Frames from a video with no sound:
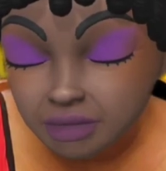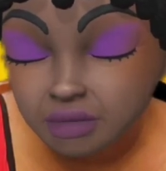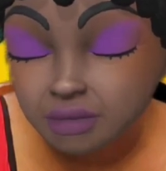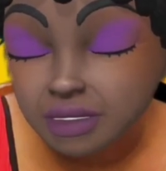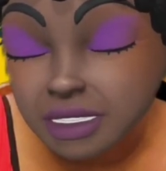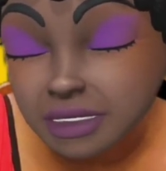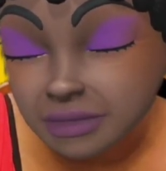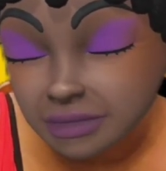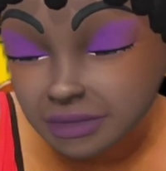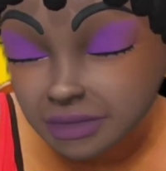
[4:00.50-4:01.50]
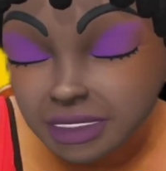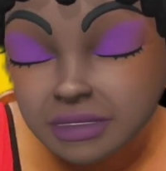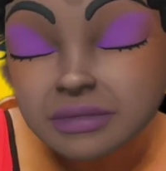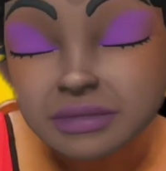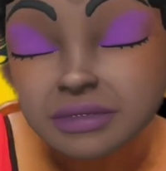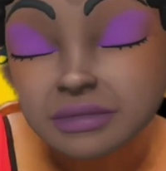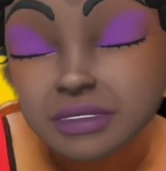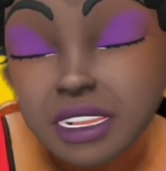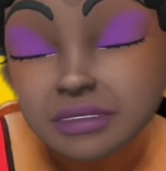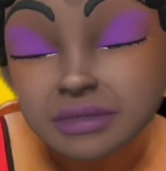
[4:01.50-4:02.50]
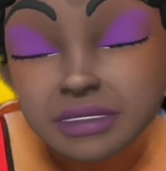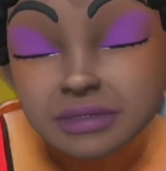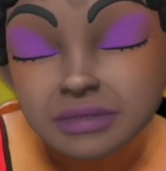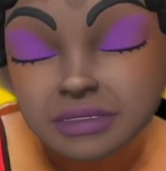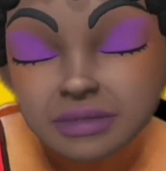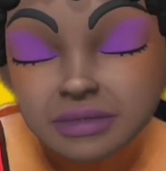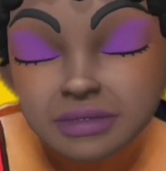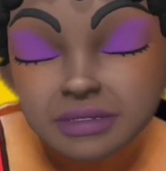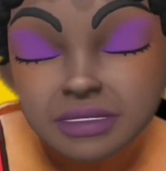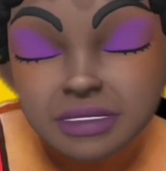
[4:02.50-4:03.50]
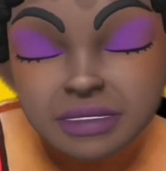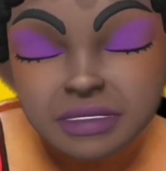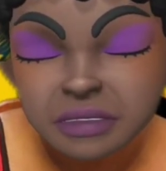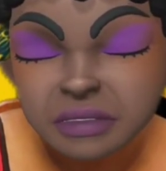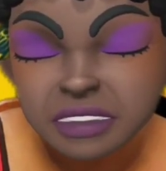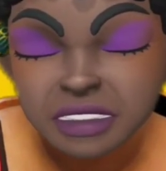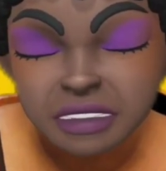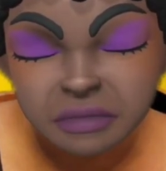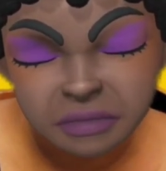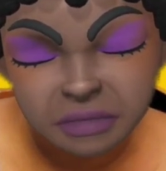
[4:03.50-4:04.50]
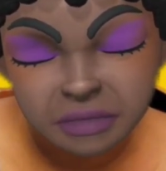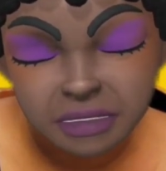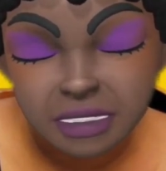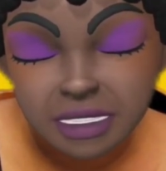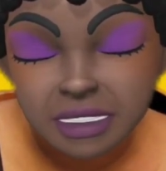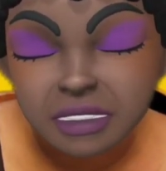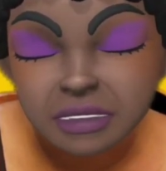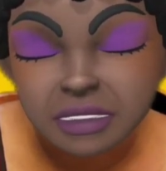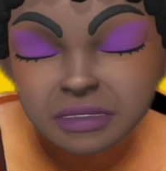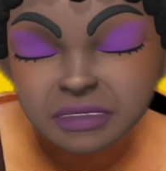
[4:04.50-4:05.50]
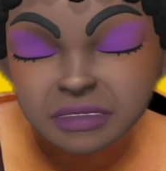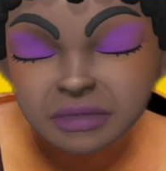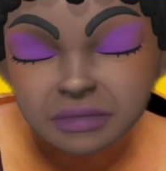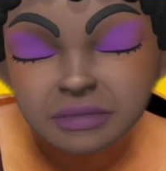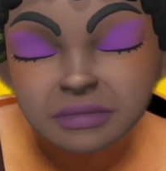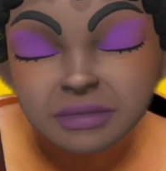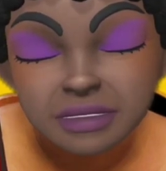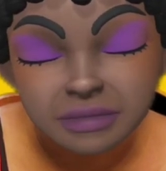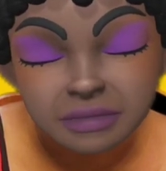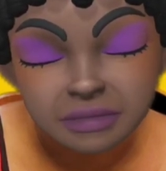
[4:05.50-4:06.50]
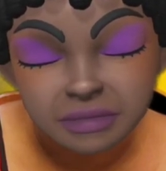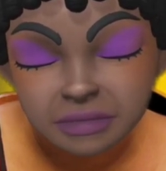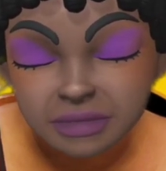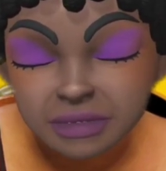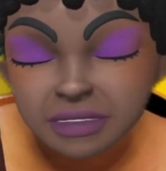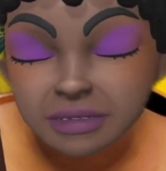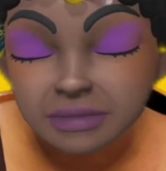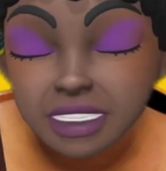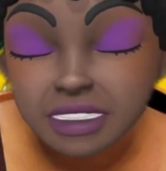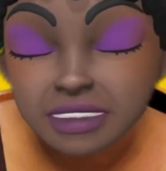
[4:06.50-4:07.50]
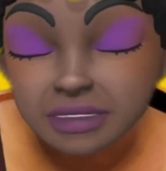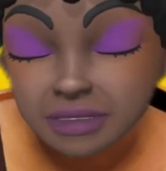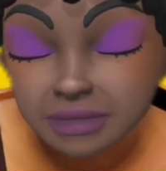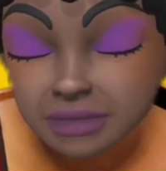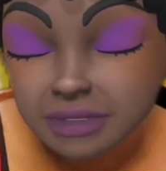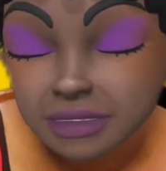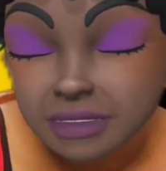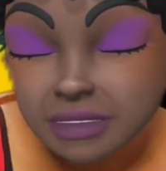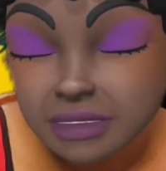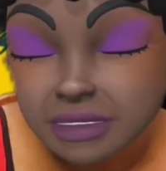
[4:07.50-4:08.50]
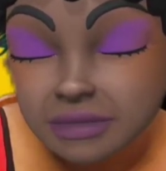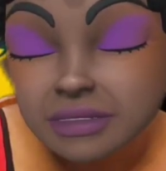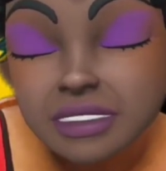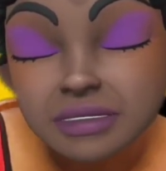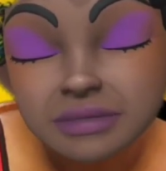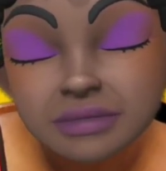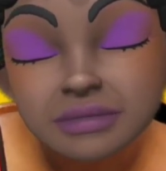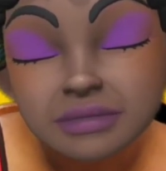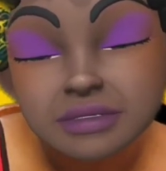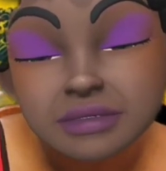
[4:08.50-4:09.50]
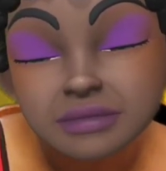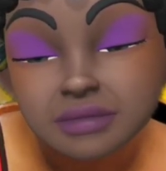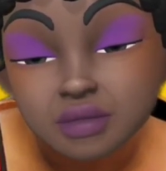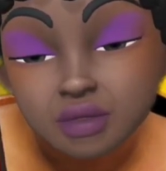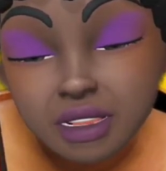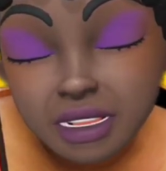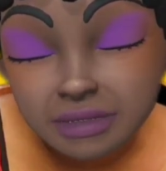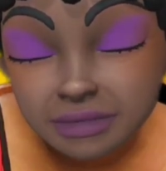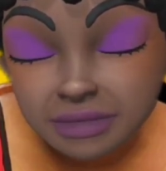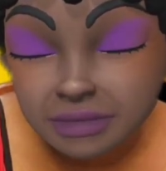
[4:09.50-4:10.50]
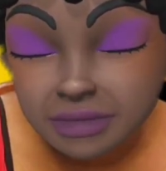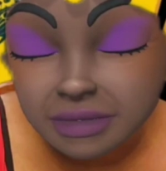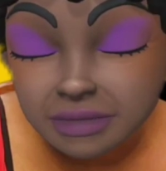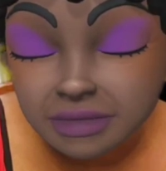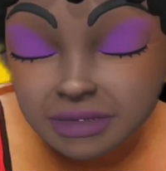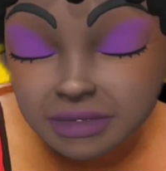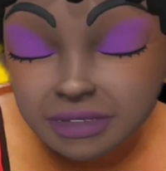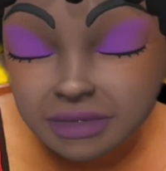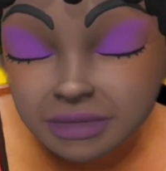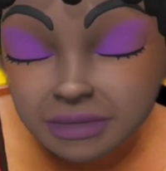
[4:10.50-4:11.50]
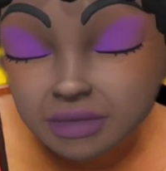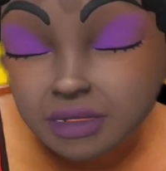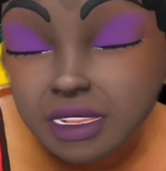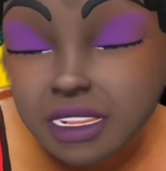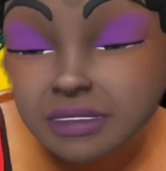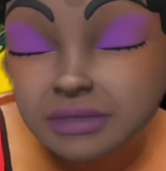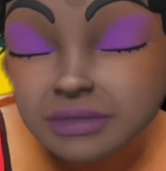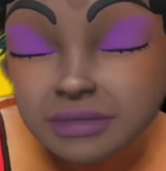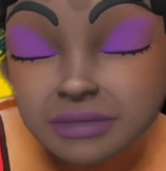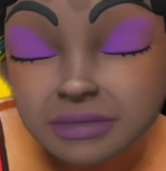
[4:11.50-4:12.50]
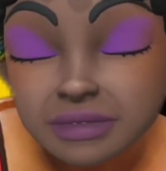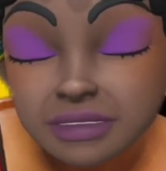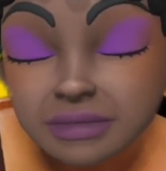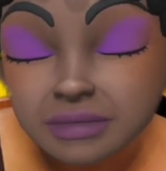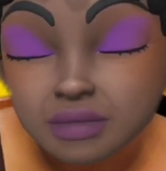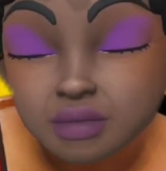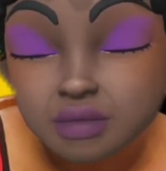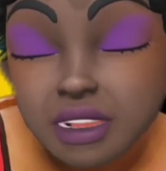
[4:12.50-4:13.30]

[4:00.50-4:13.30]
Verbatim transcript: to as equals of white males. This never could occur under the system of white supremacy domination. When the use of the word boy, it was no longer the term or common reference for